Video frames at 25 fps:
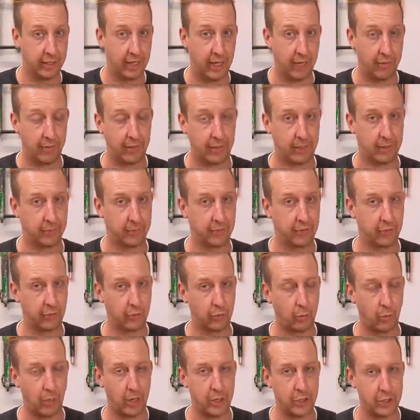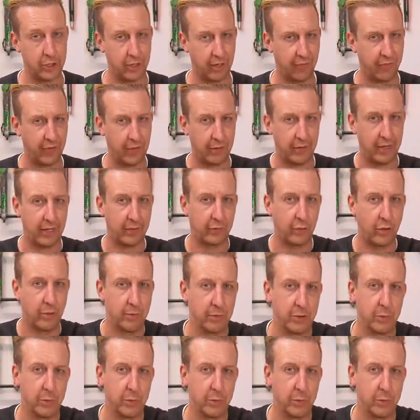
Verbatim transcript: and how that comes into equation. I found it had too